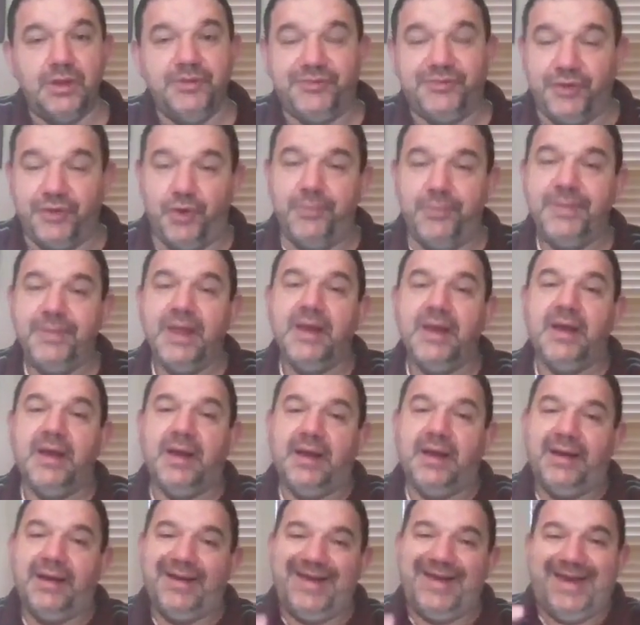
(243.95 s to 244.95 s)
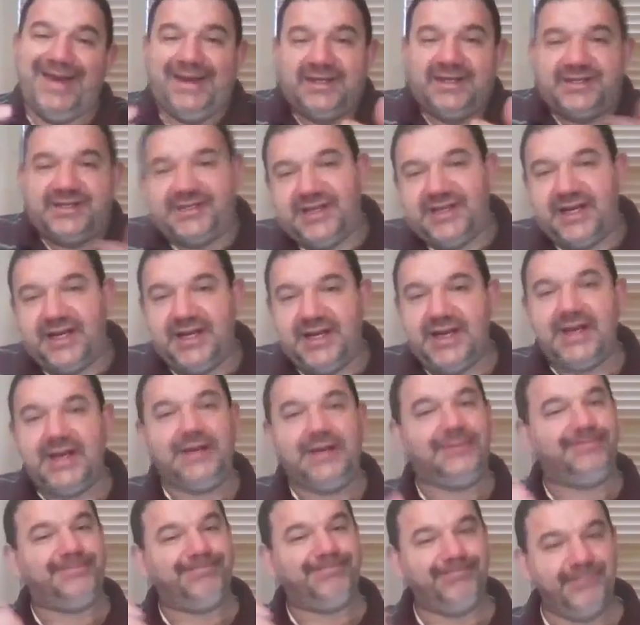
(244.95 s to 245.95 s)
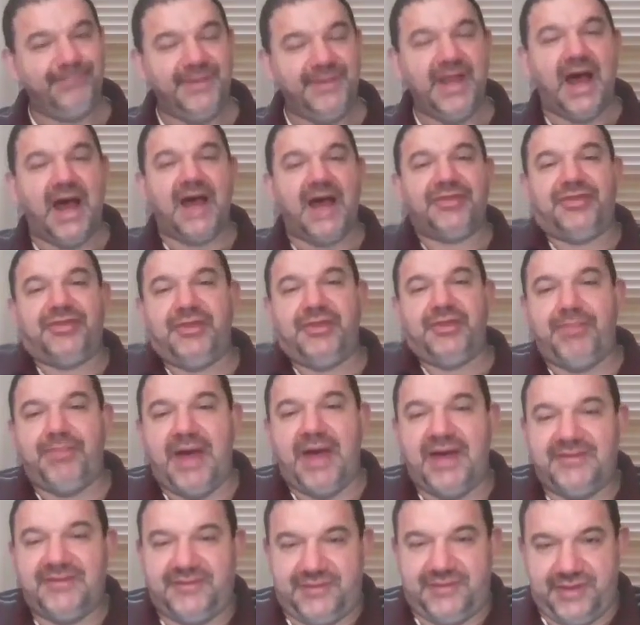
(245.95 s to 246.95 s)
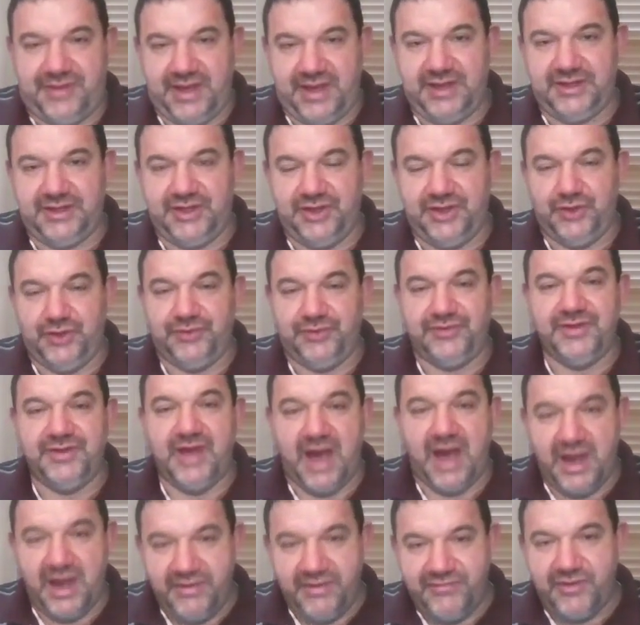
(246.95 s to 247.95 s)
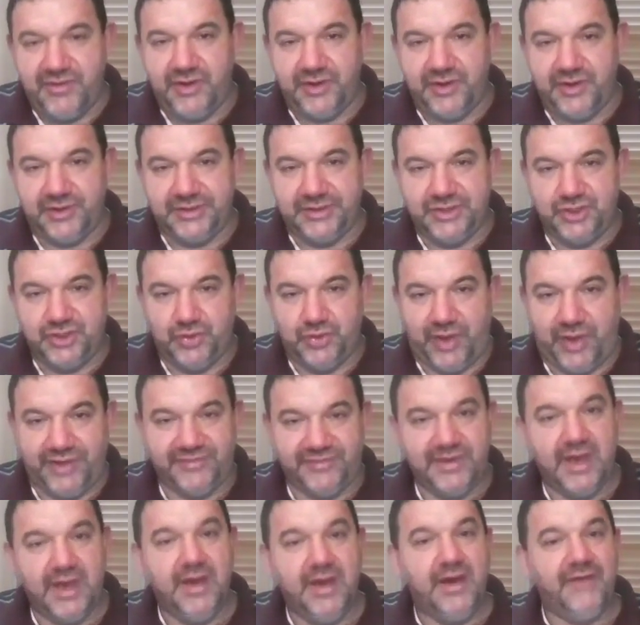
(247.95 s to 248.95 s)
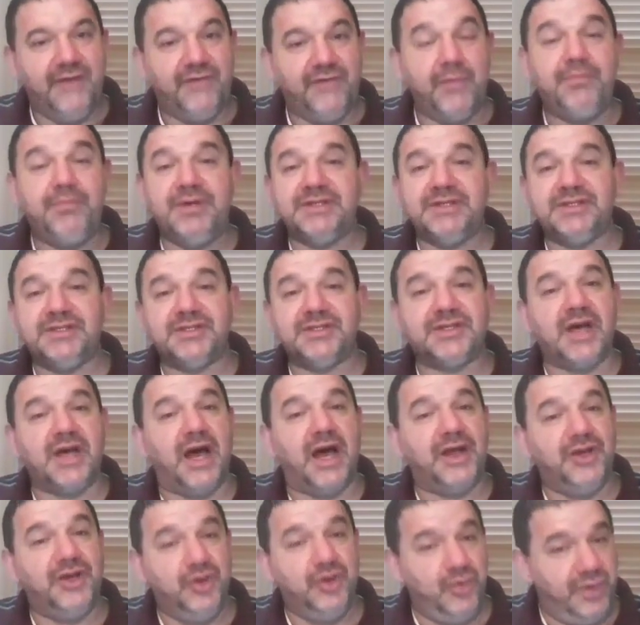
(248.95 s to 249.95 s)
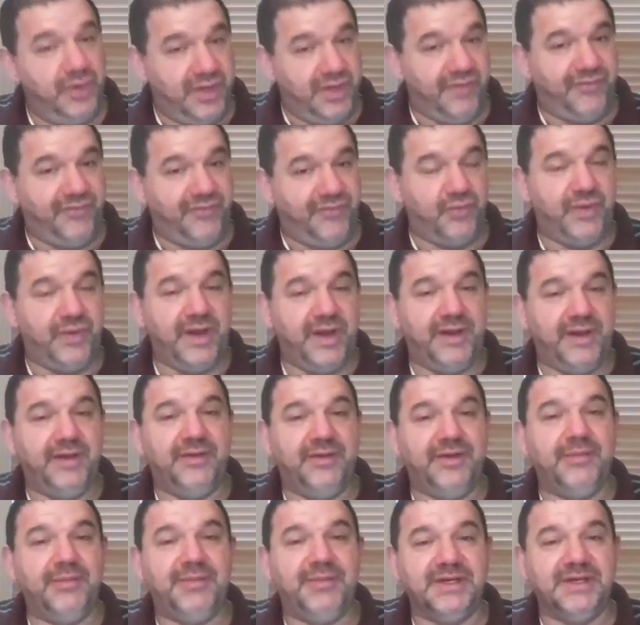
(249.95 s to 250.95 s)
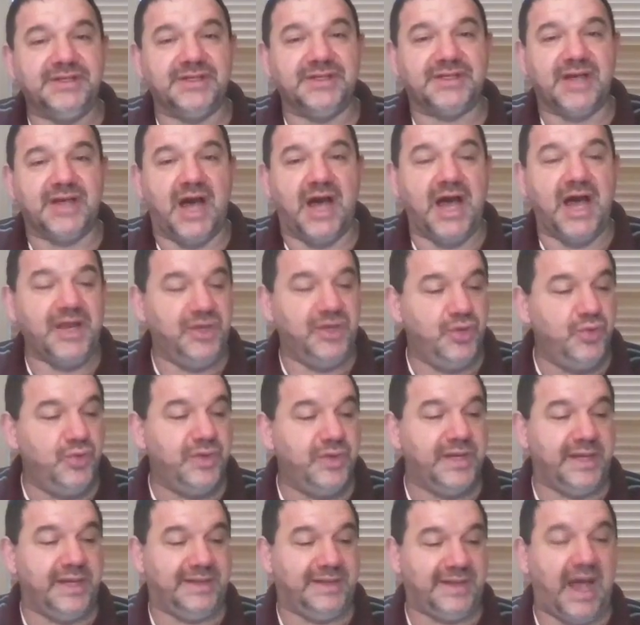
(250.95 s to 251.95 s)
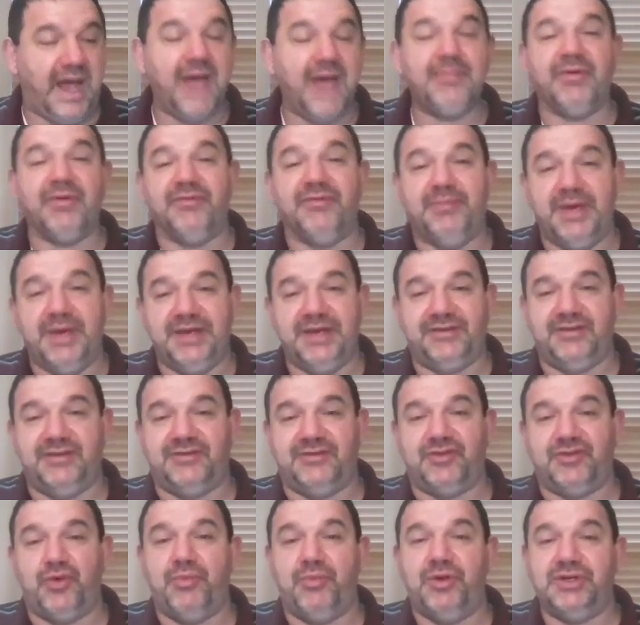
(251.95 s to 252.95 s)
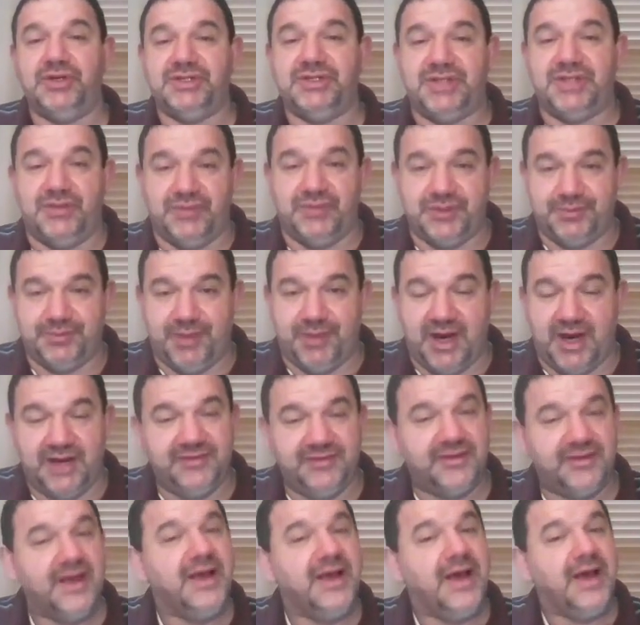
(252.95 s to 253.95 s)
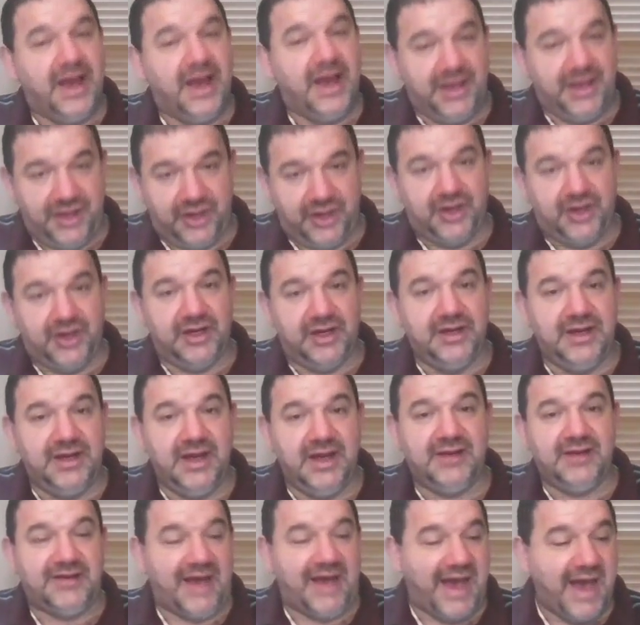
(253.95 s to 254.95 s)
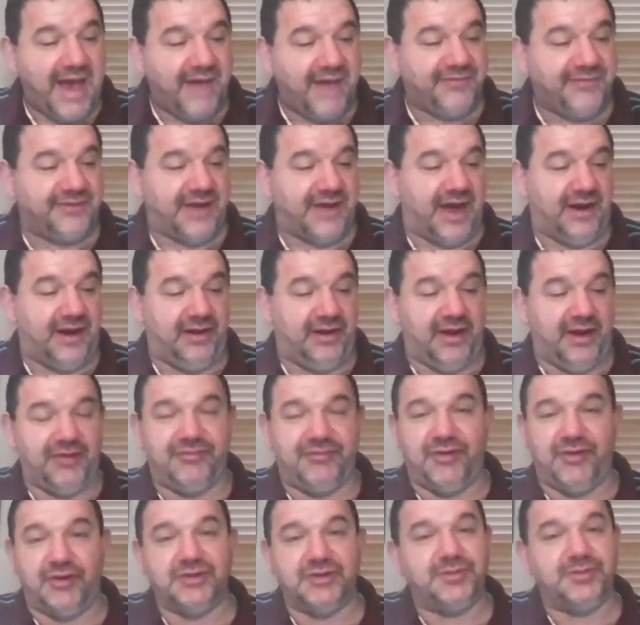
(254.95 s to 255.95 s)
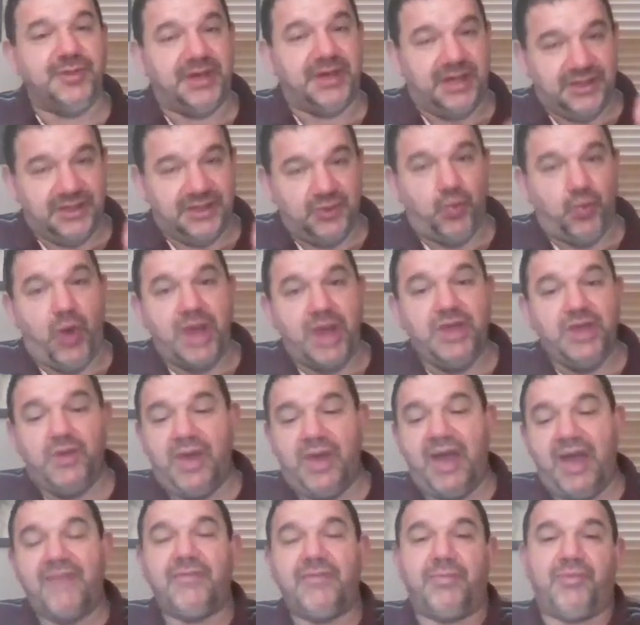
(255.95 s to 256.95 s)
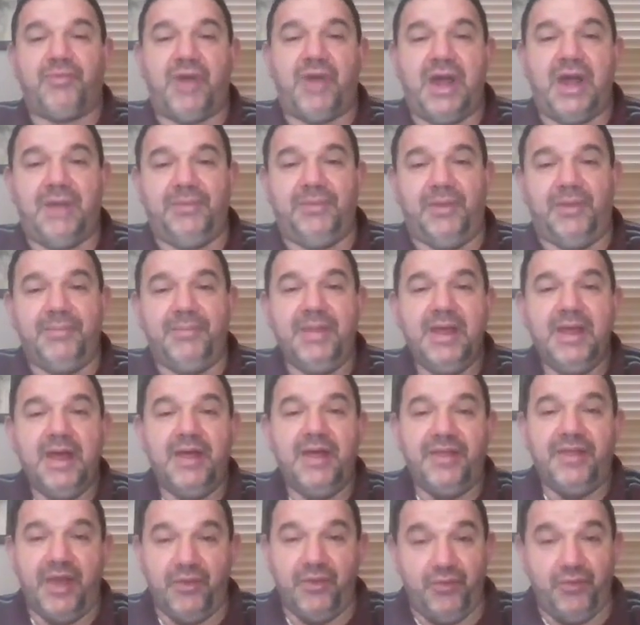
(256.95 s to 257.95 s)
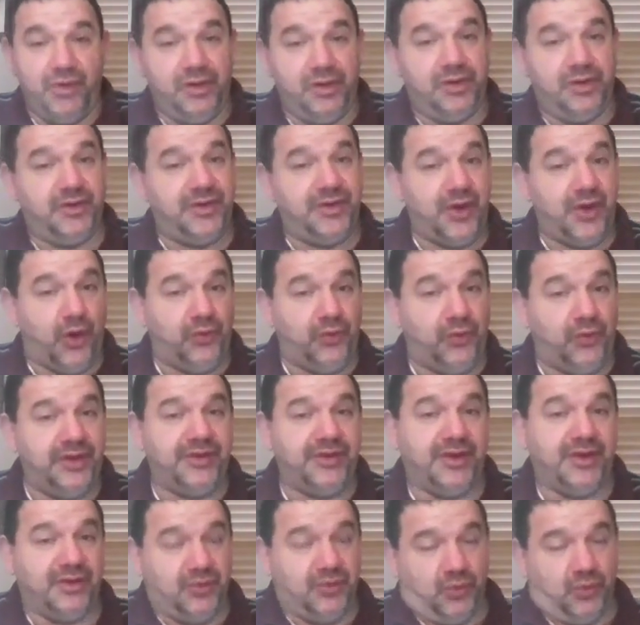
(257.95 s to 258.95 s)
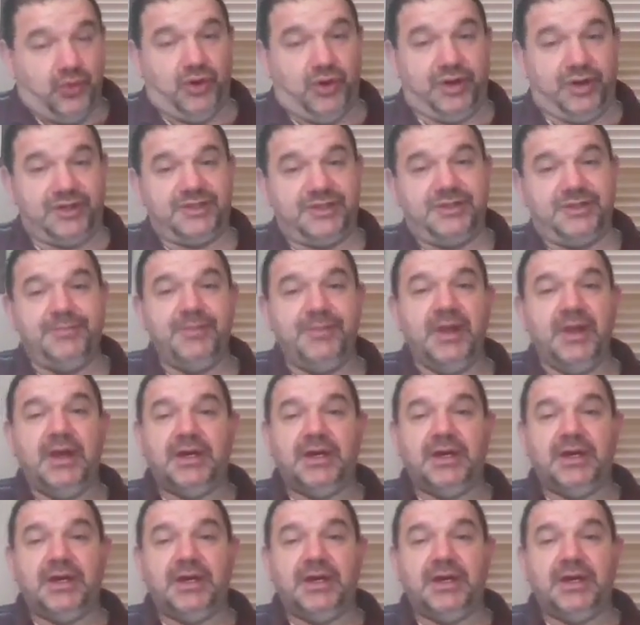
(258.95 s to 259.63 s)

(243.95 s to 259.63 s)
So in a city, not the best thing to use, not a very good choice. For business continuity, if you're in the business continuity type of business or emergency response, you're going to need to have satellite phones because when you have a problem, they really are the only thing that works.